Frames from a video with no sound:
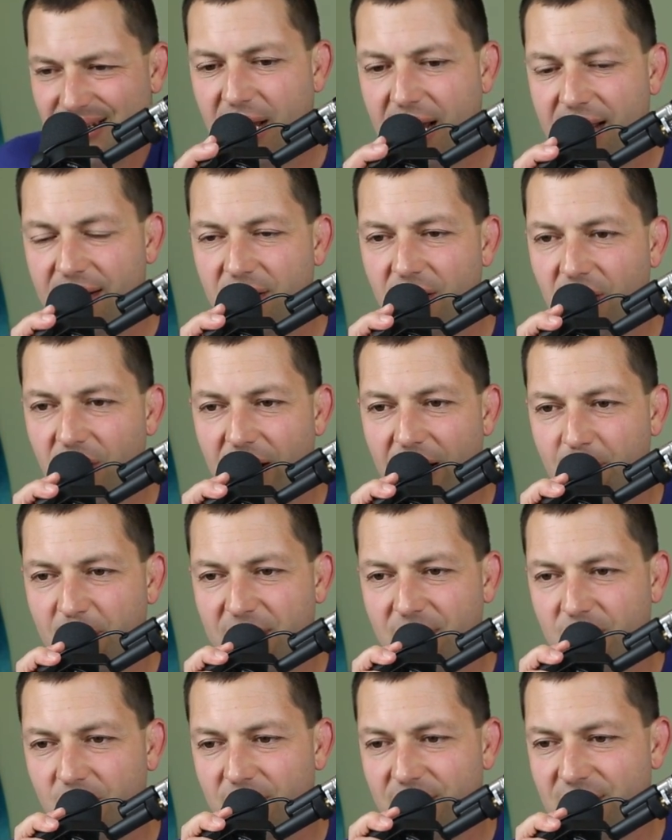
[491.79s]
I know I've
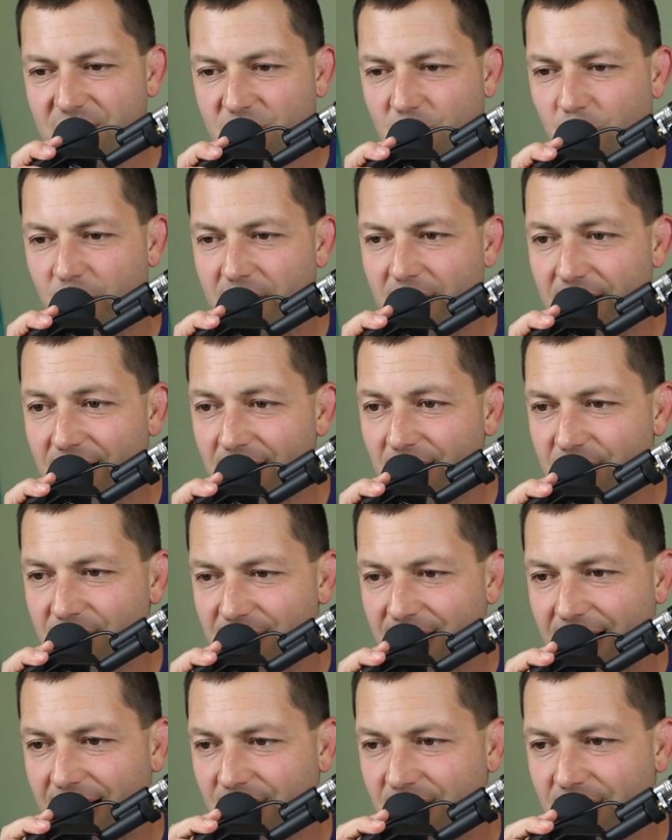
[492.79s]
been doing this 20
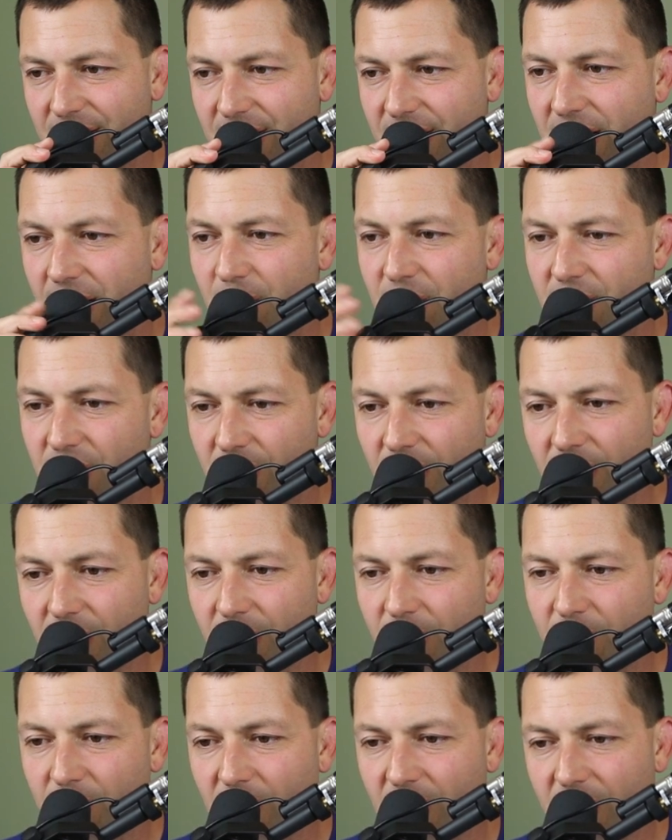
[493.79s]
years and I couldn't come to
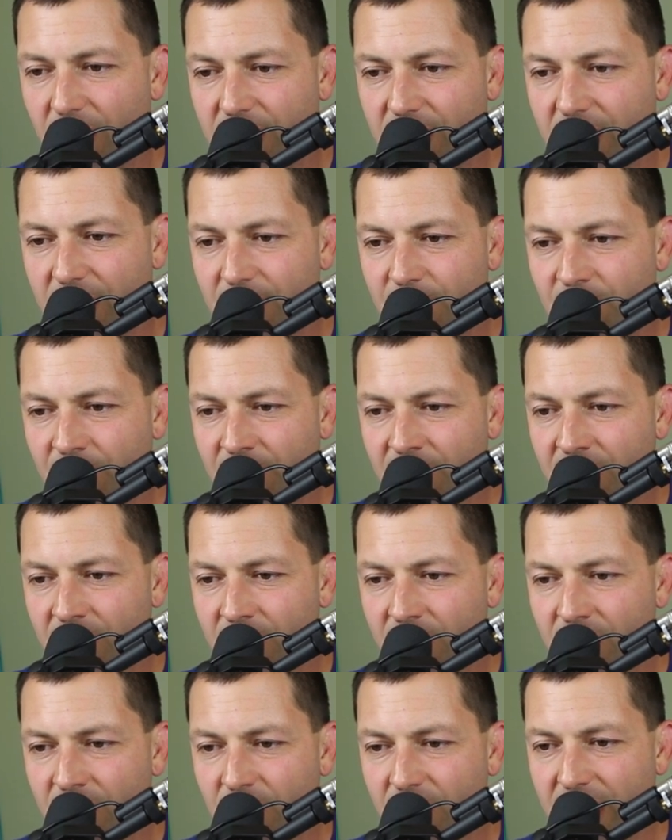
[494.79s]
your market
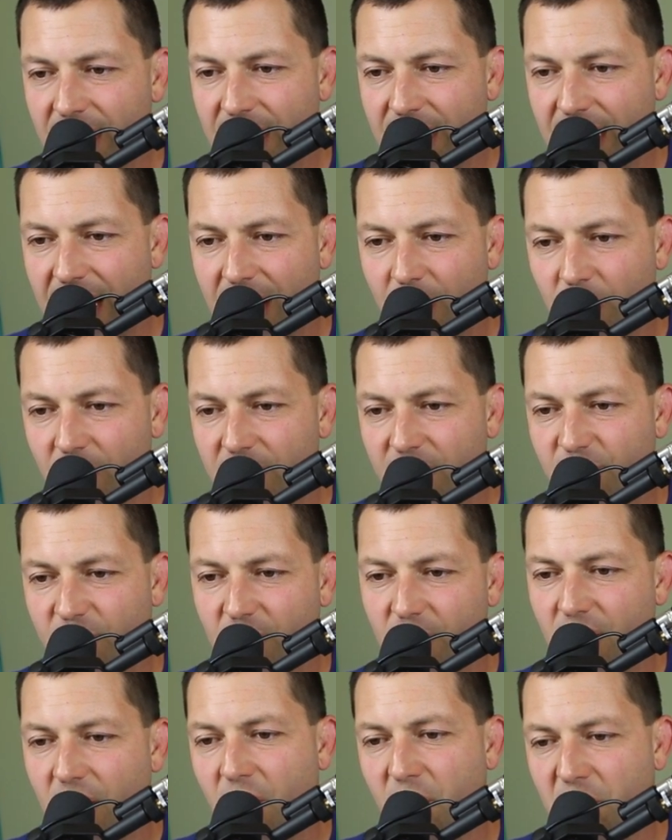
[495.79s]
and I wouldn't
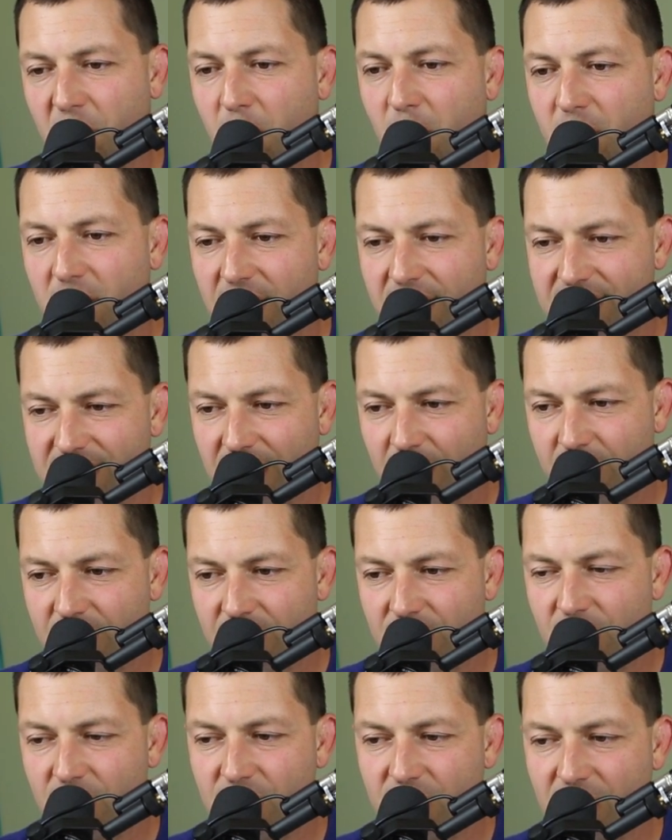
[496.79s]
feel comfortable unless I
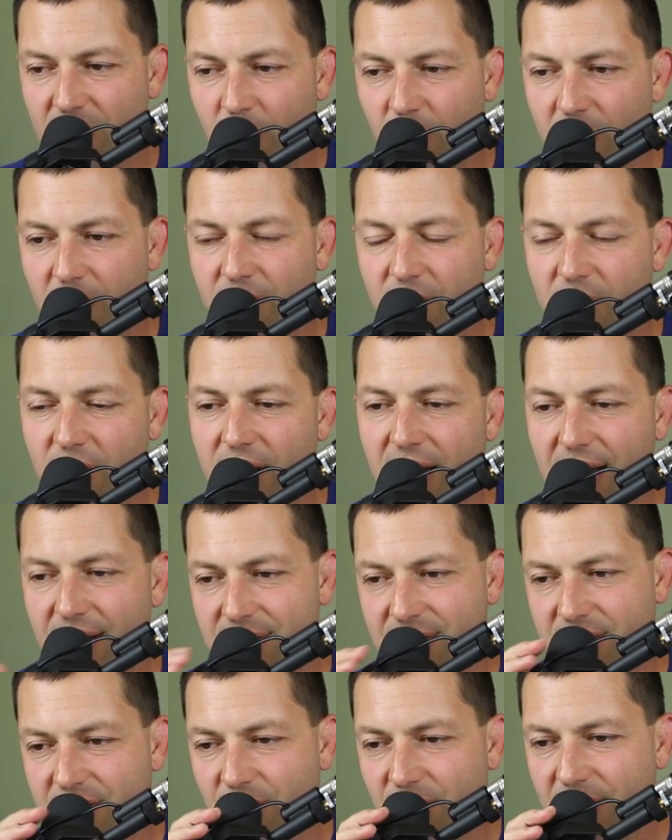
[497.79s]
was using one of you
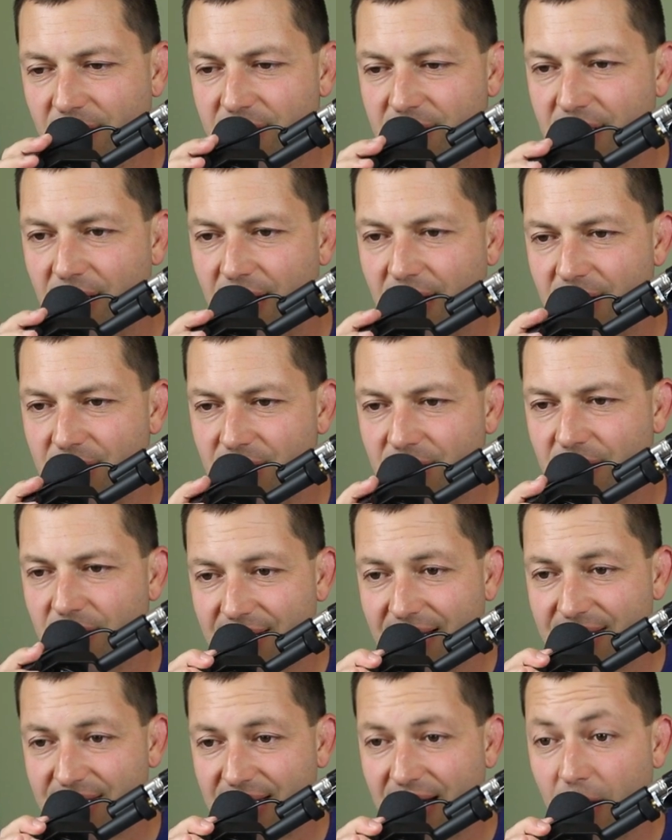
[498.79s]
guys as a real estate
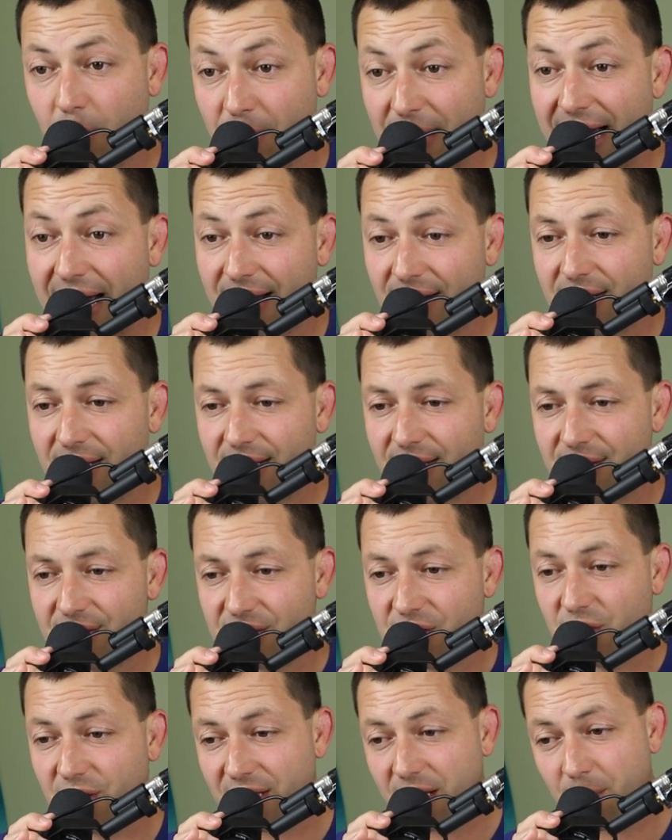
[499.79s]
agent. That's how bad it
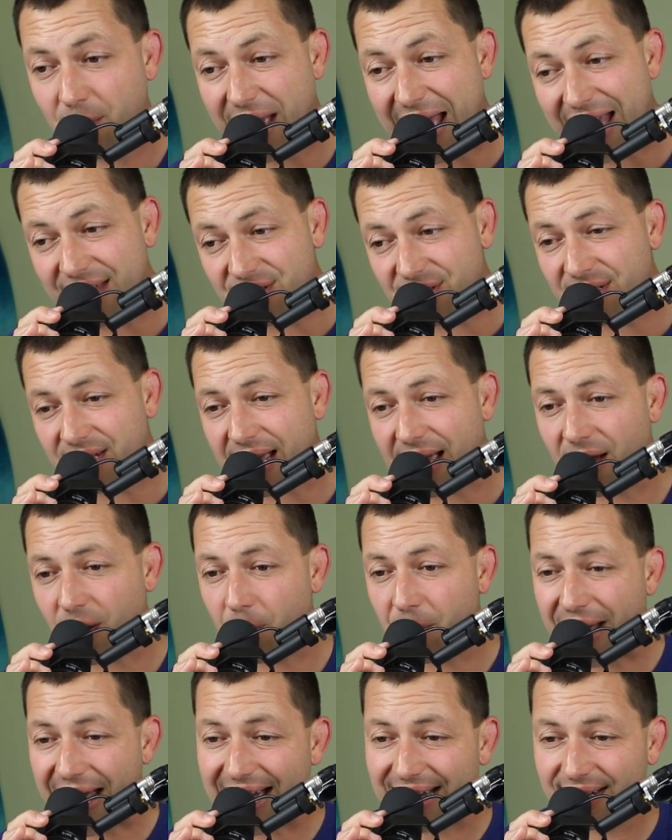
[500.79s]
is. You can imagine
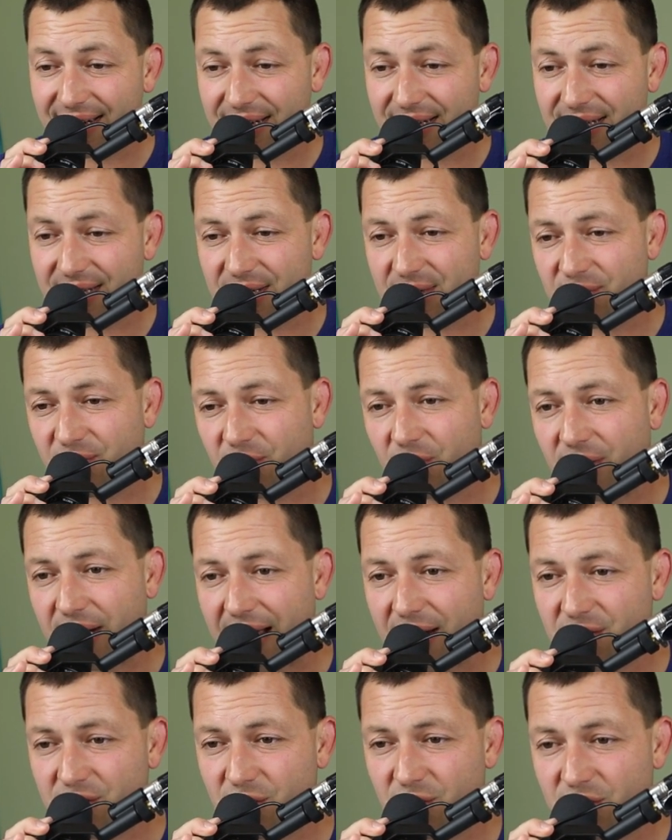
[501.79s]
how bad it is for an
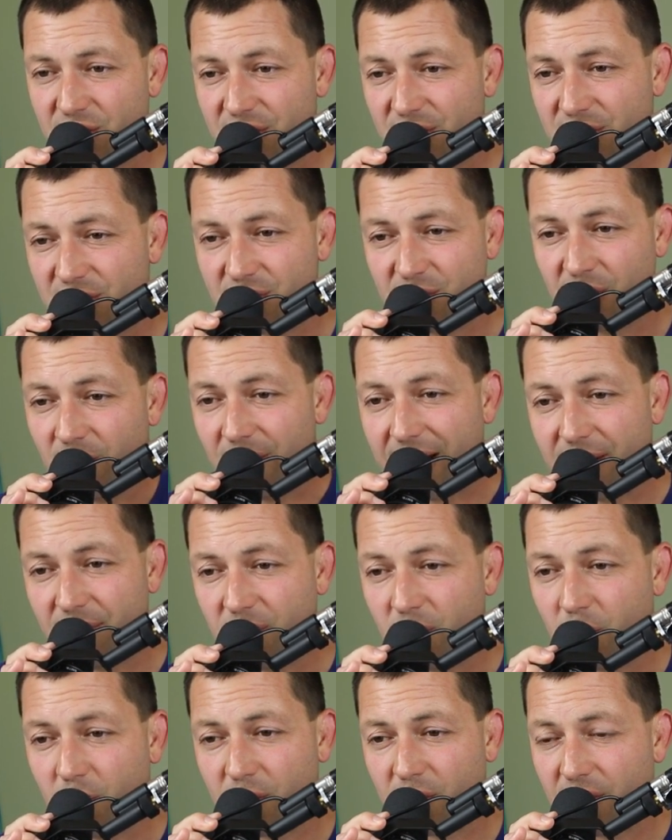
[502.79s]
actual just
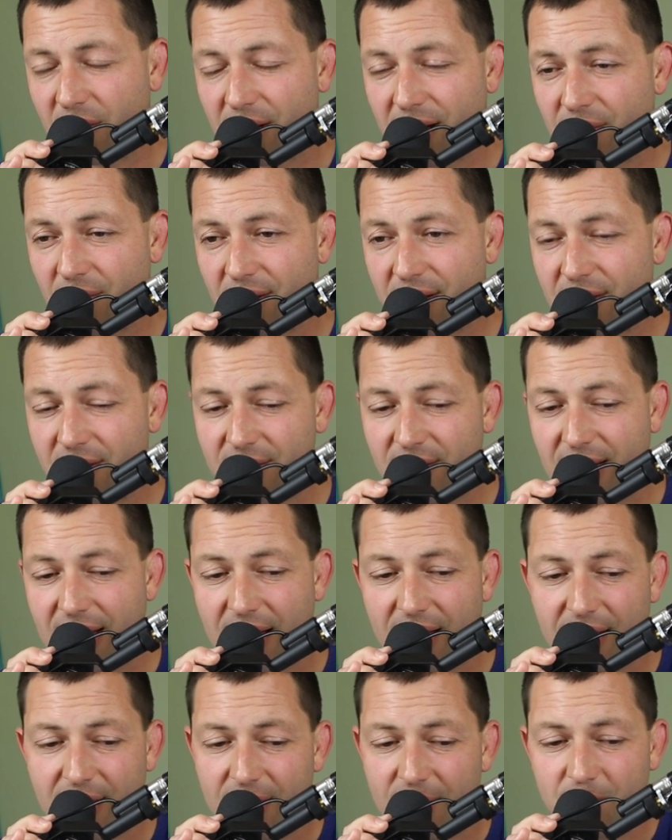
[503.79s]
every ordinary
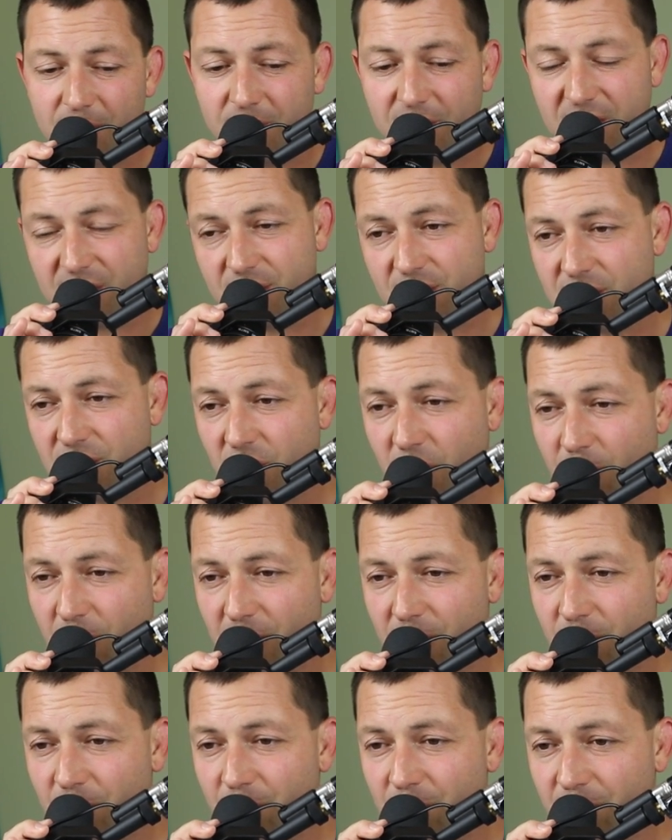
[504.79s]
day
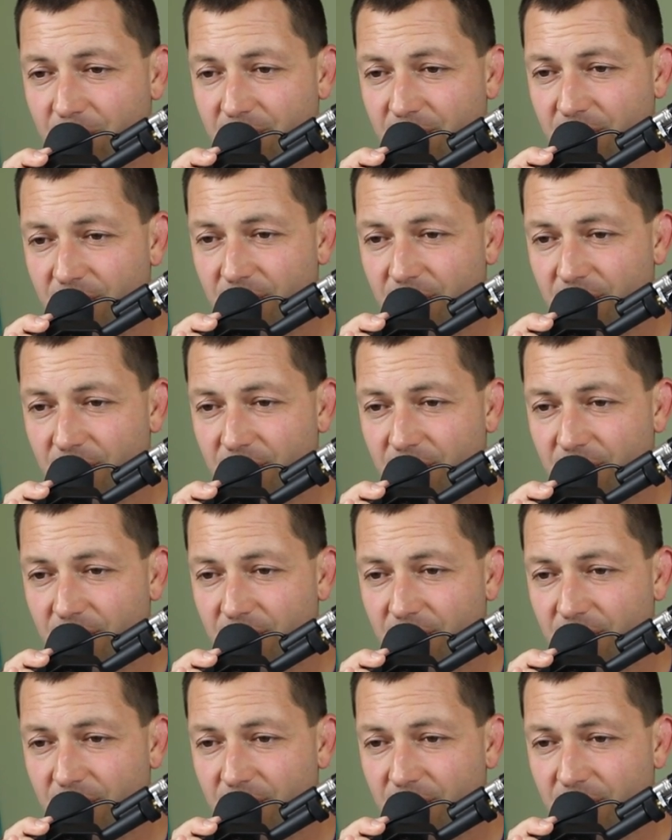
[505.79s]
consumer.